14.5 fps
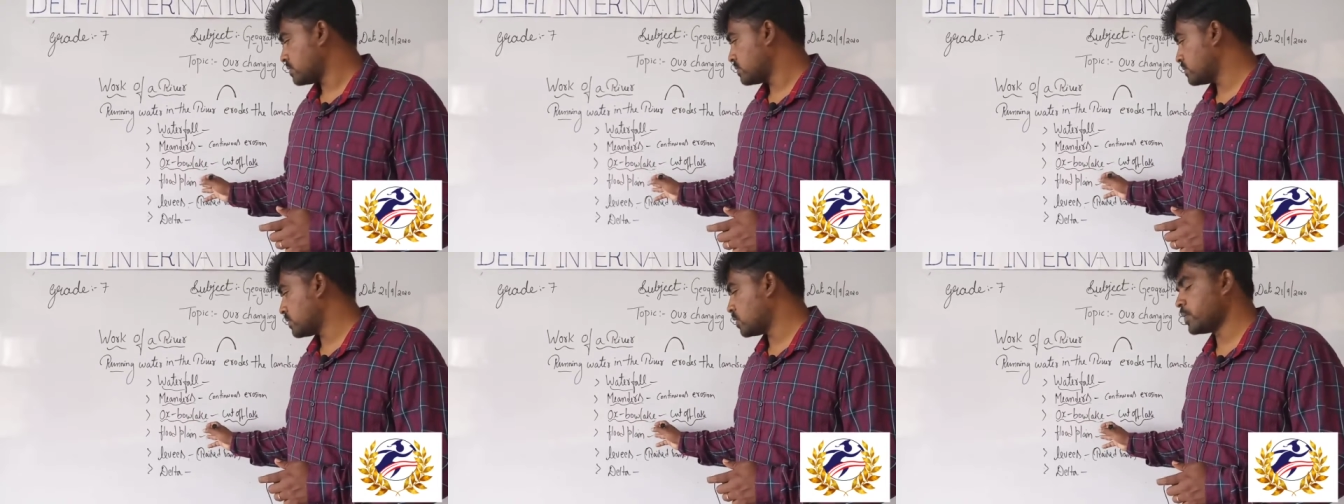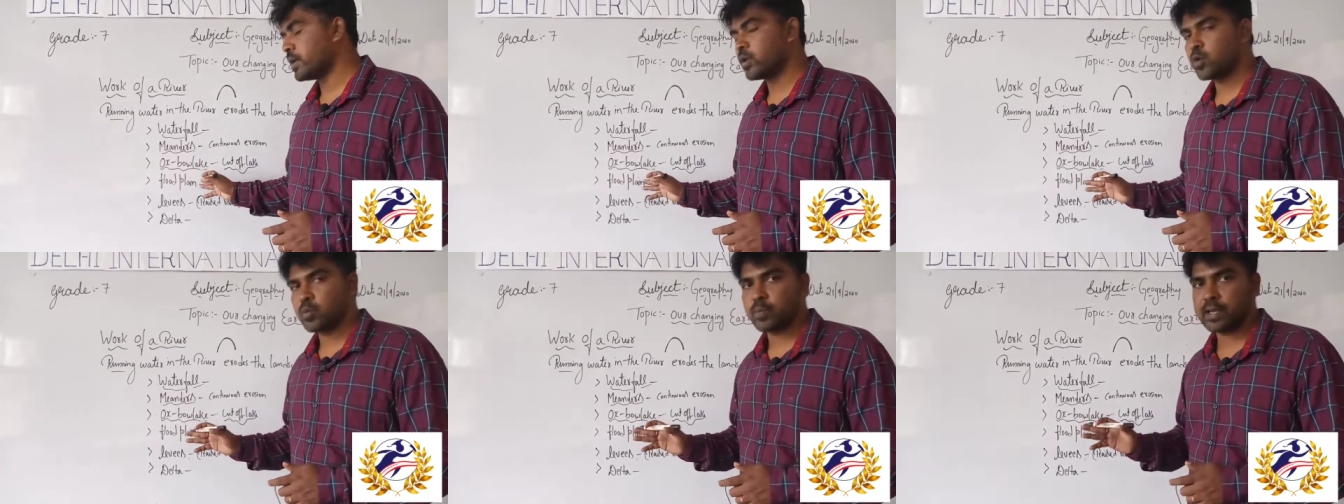There will be
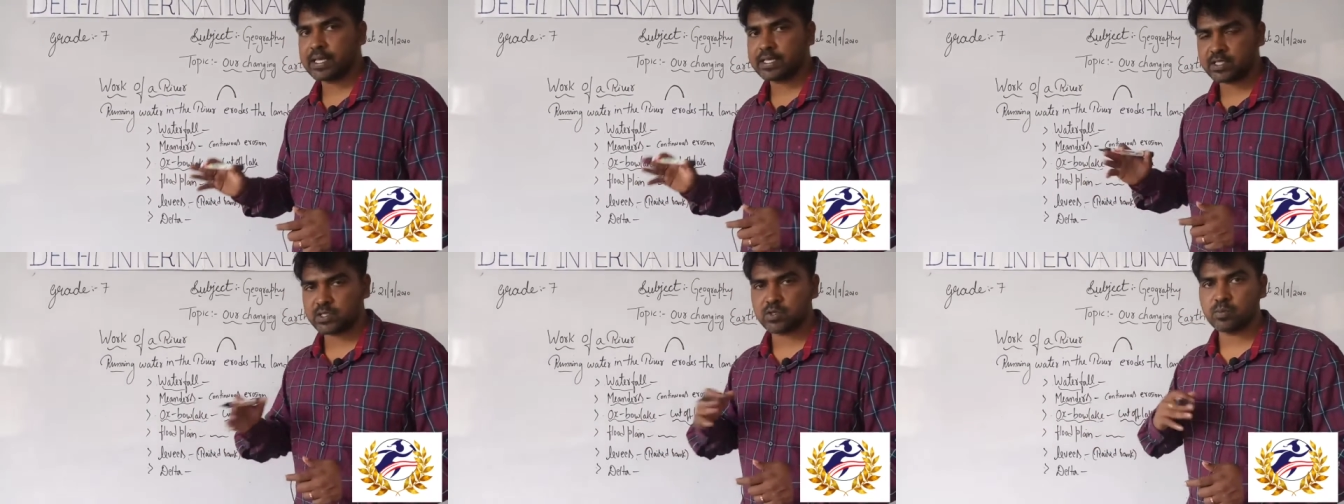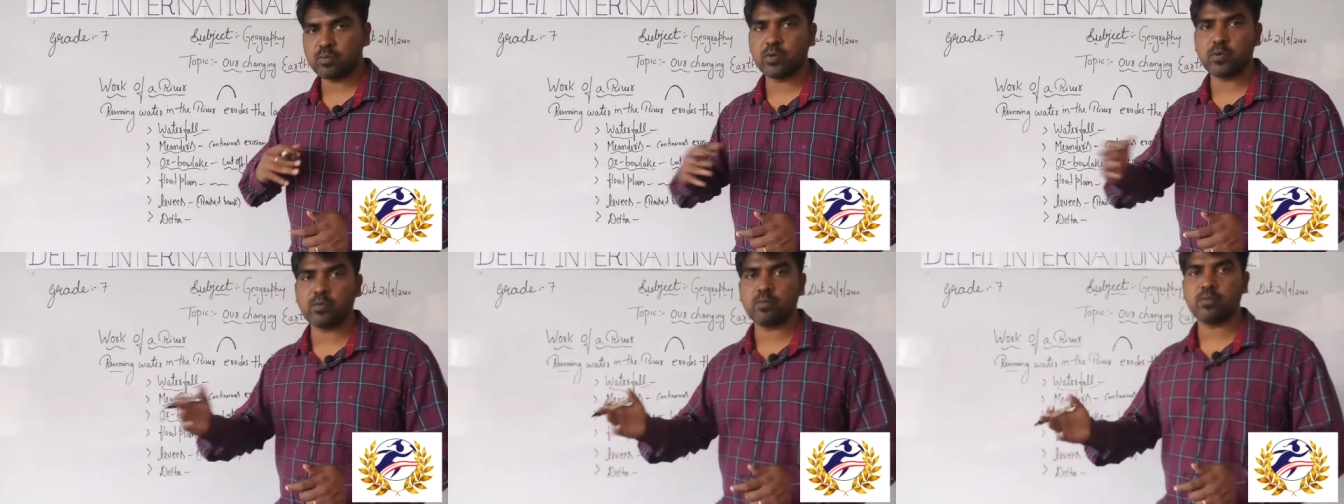no place to
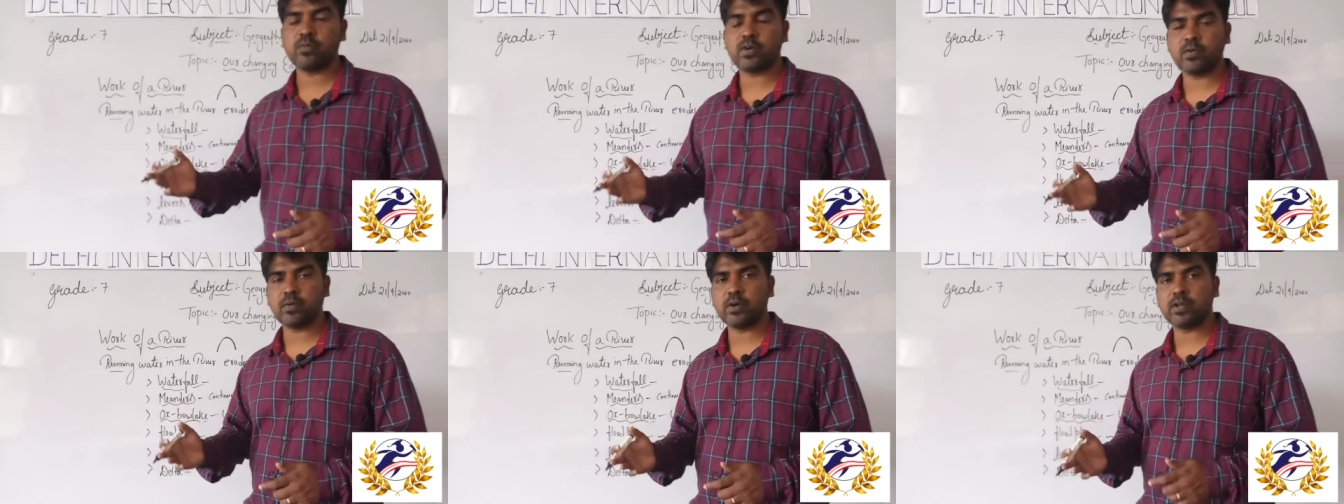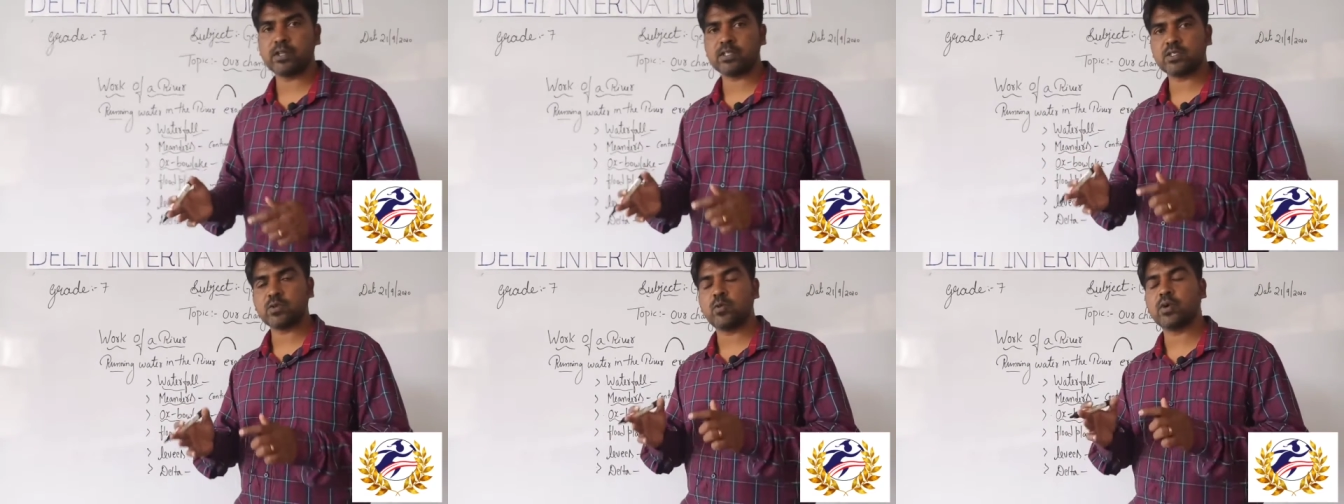move for water.
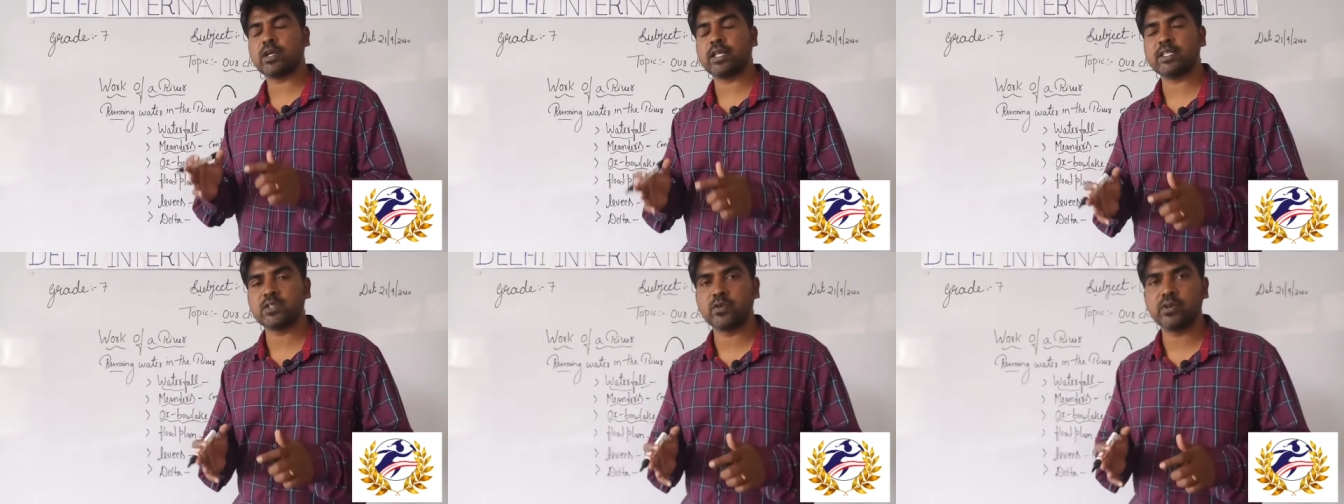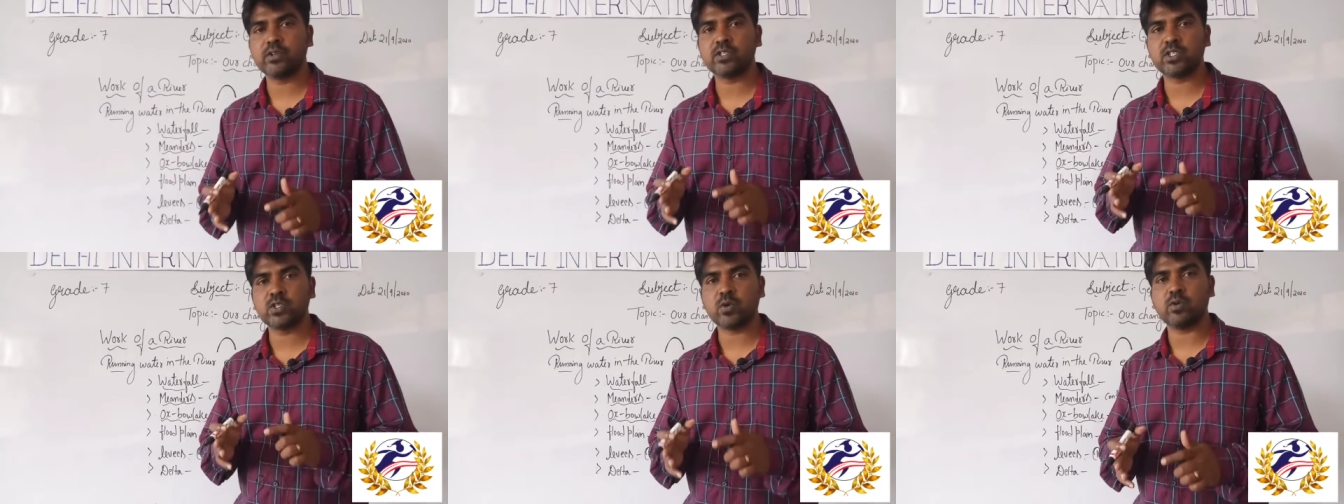So water is going to
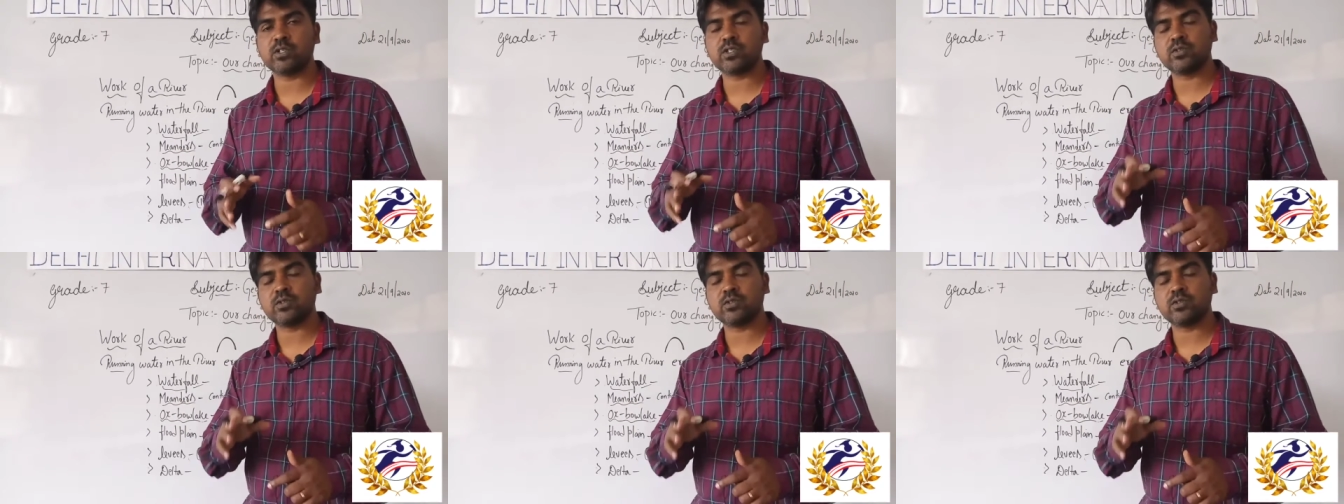store.